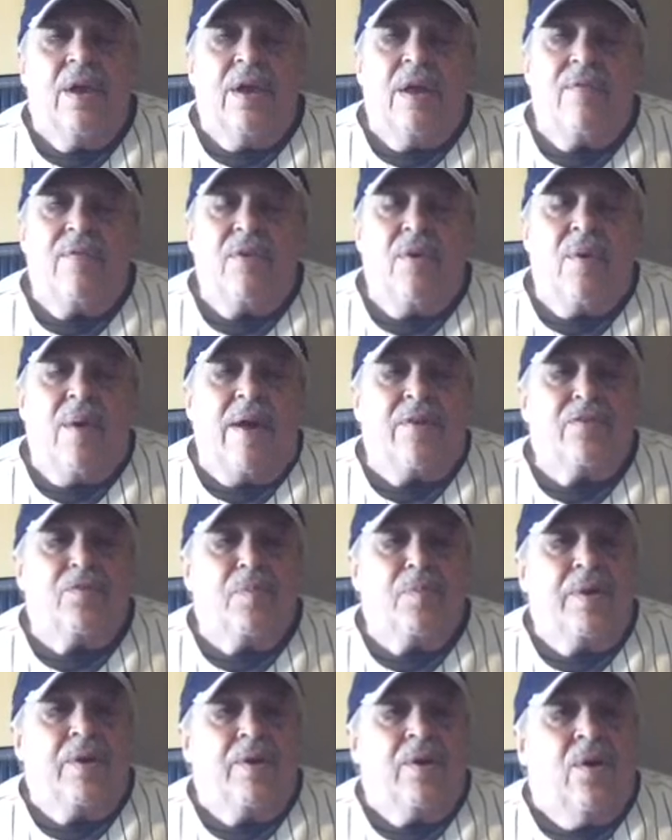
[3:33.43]
If you ask
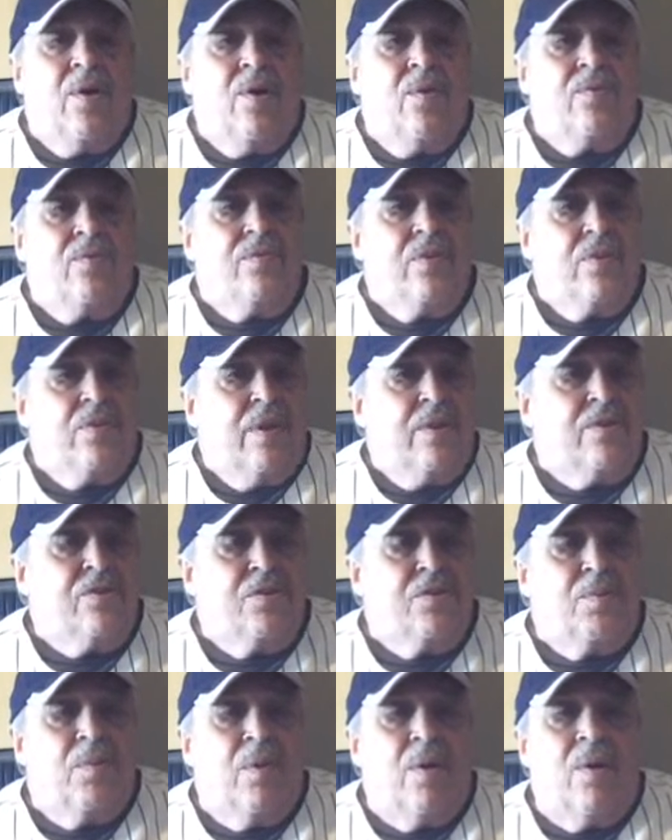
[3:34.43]
me to go to lunch
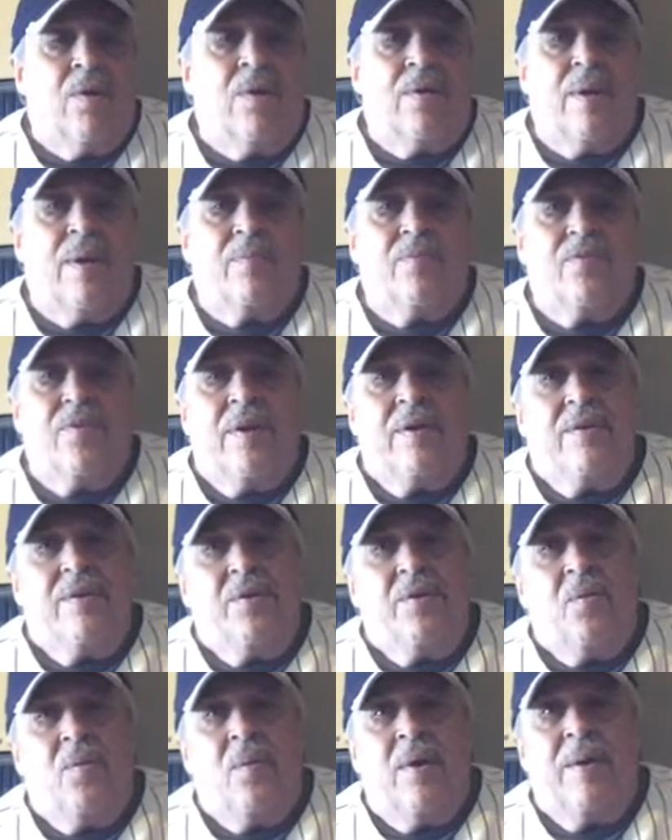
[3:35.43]
tomorrow and I'm saying, you
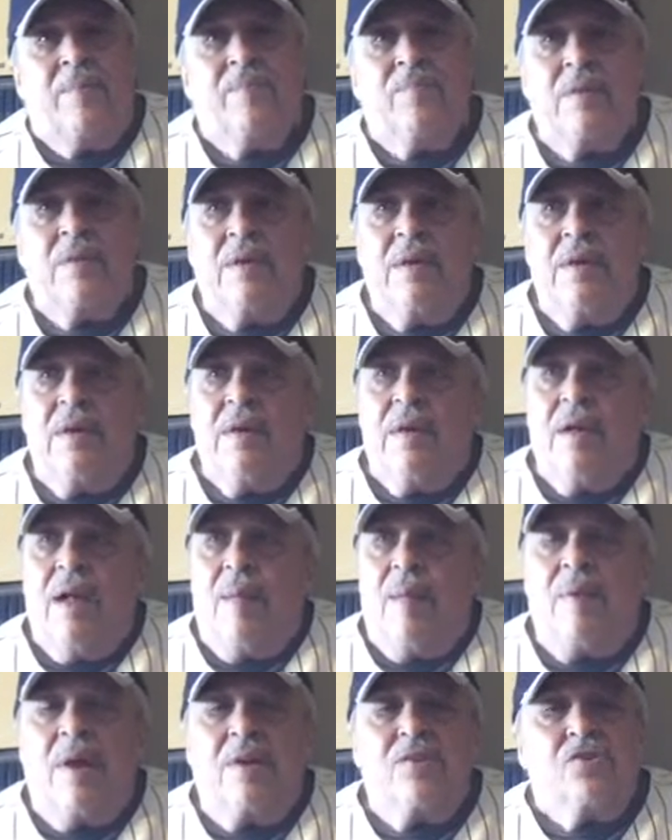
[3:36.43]
know what,
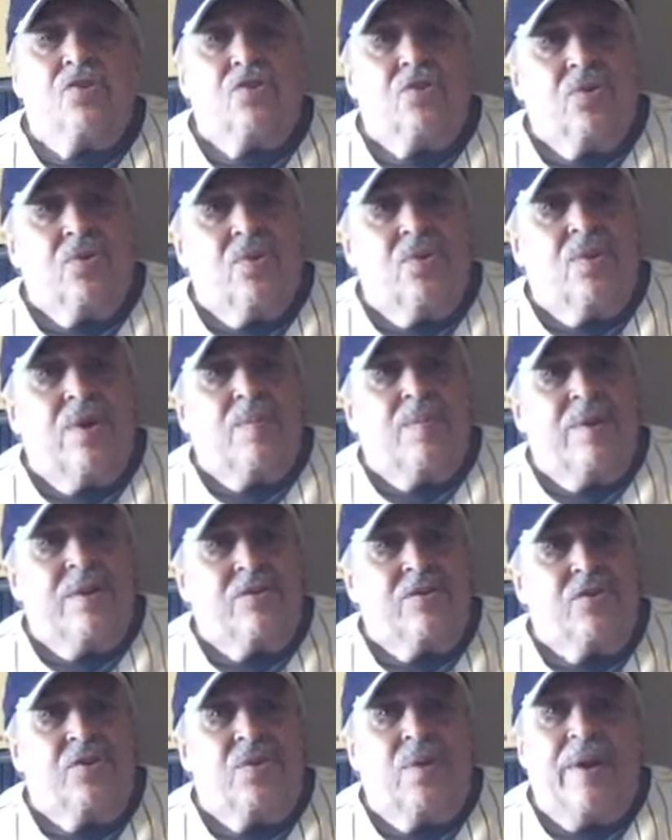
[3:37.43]
I'm not sure
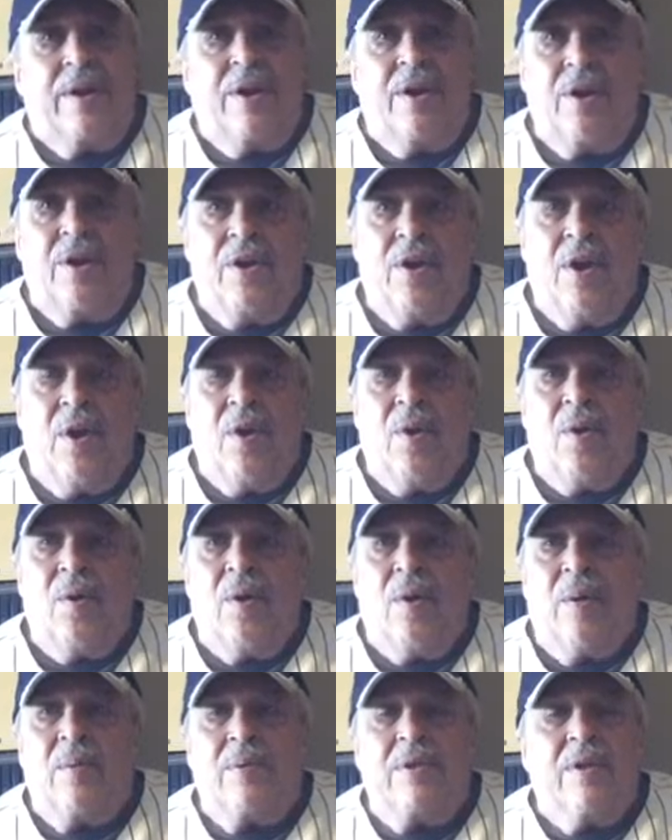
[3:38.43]
I can
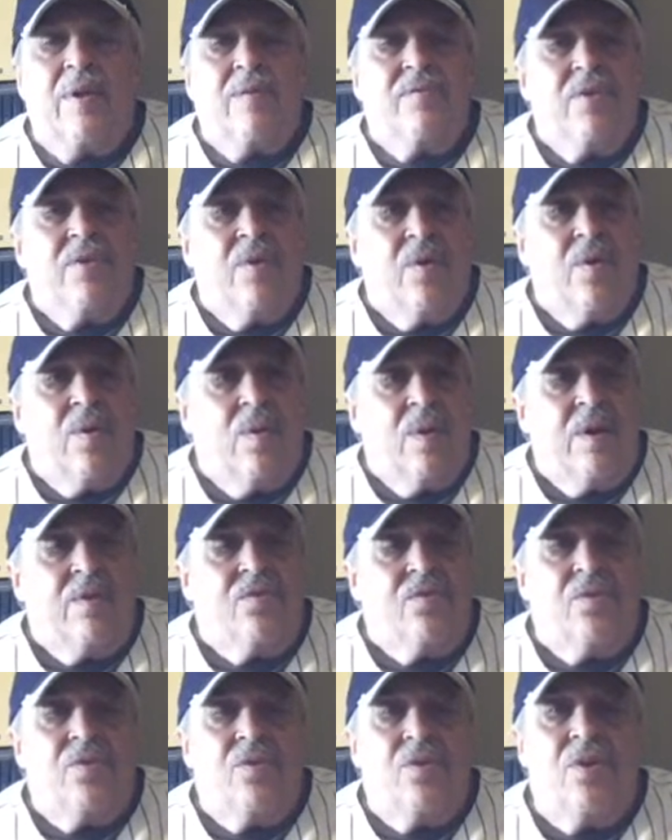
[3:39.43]
go. I would love to go to
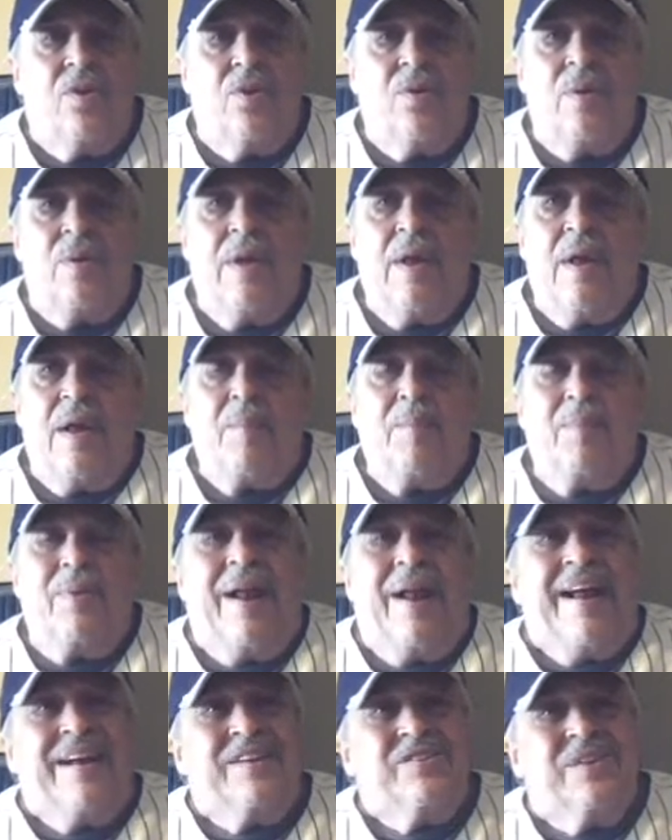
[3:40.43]
lunch with you, but
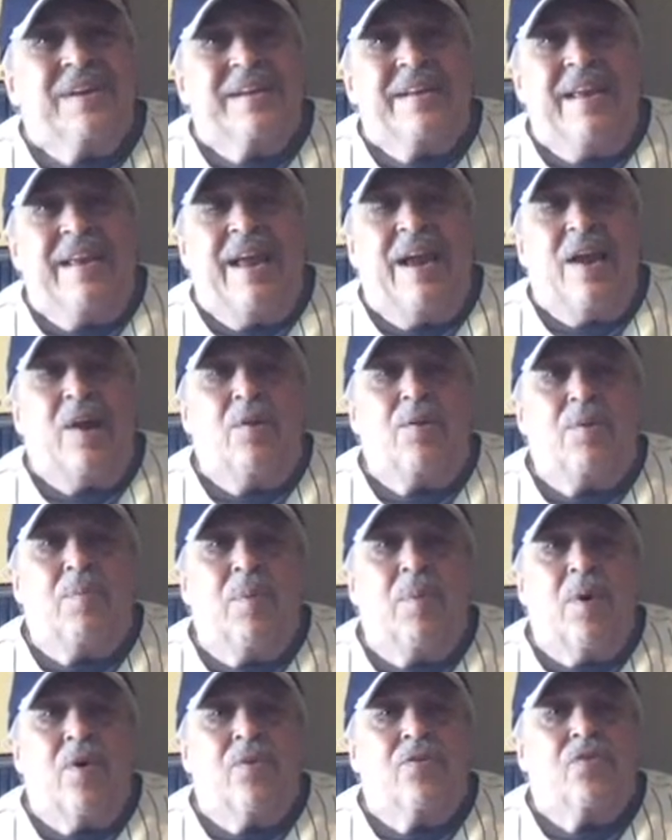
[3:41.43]
I can't go
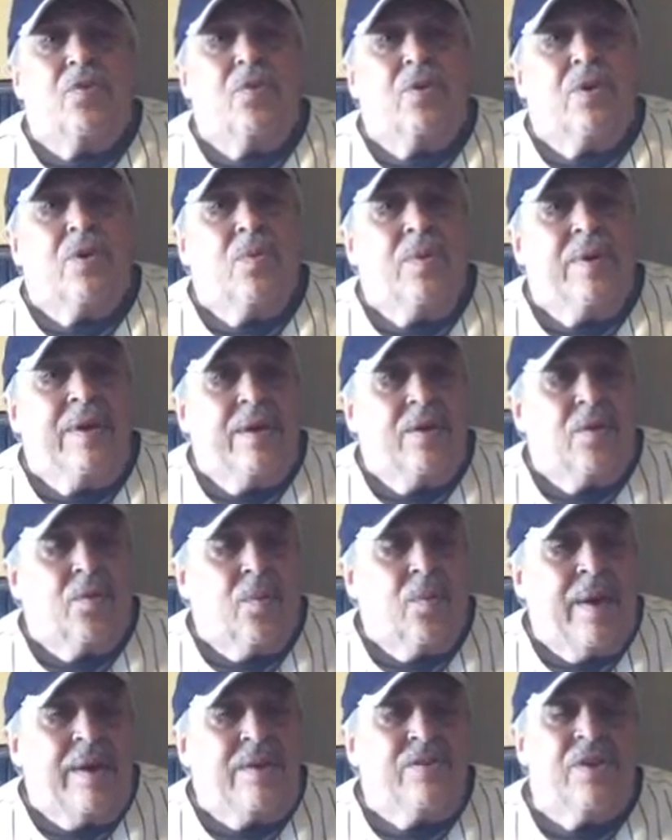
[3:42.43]
tomorrow, so could we get a
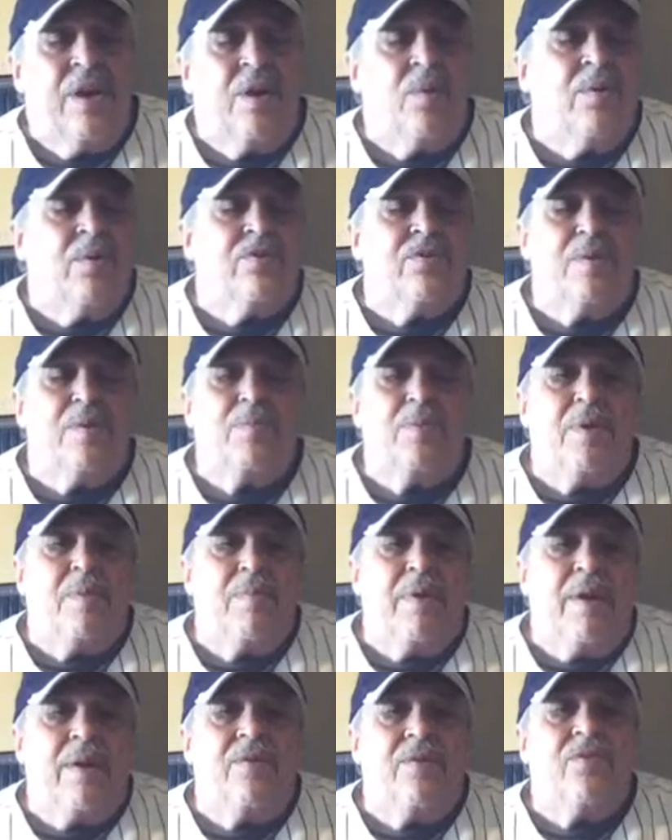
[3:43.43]
rain check? Which simply
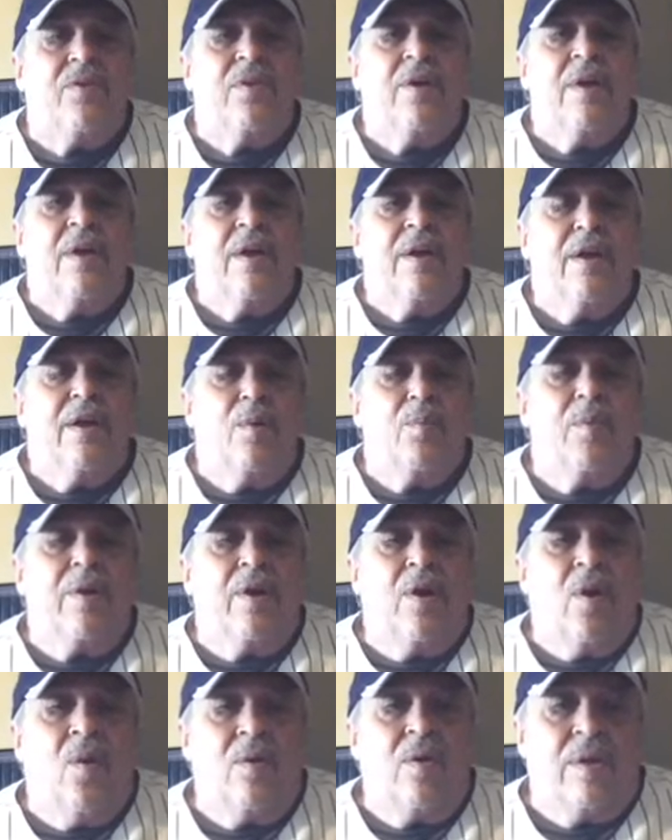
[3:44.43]
means, can we
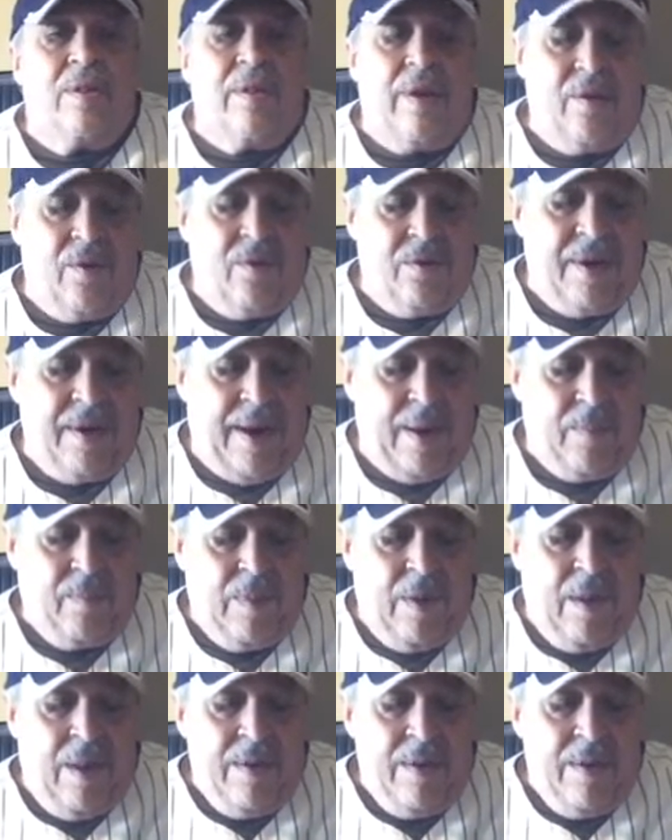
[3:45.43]
go at a later date?